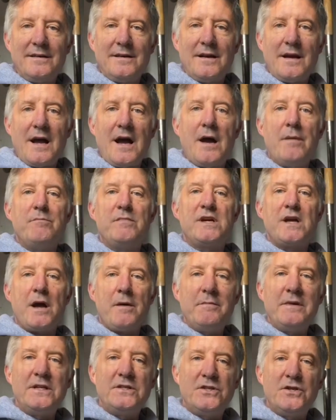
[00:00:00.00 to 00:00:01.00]
I'm
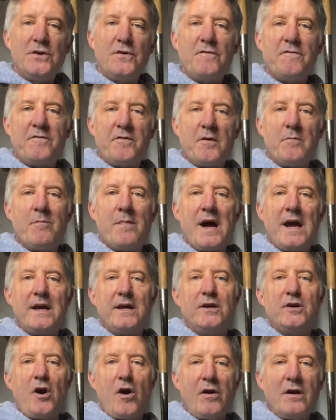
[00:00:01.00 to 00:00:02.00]
coming to you from my
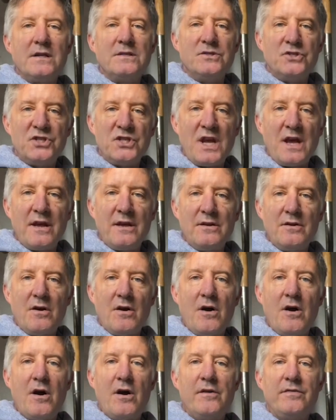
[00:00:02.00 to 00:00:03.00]
garden shed
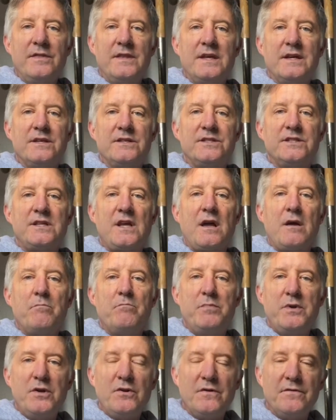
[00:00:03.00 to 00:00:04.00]
on this
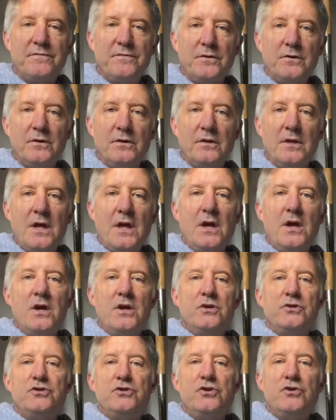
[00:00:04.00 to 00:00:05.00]
beautiful
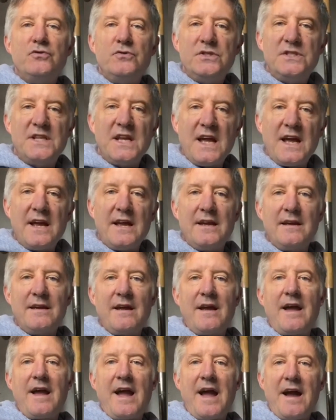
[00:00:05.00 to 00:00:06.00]
Tuesday
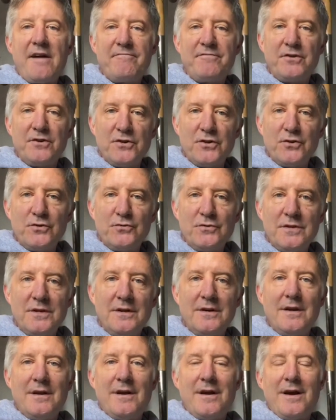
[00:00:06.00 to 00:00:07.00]
afternoon
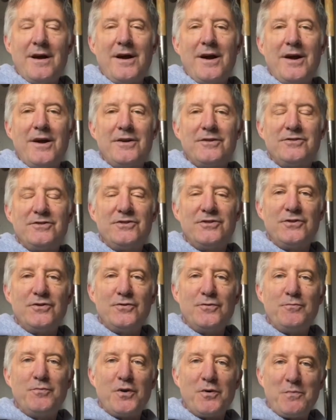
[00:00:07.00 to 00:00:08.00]

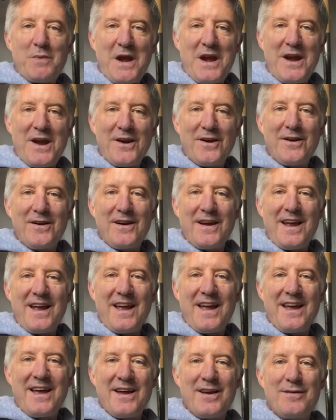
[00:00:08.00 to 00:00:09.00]
to prepare
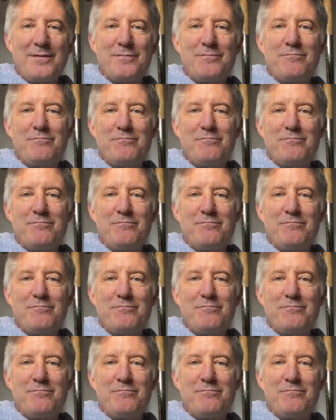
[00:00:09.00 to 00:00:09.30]
and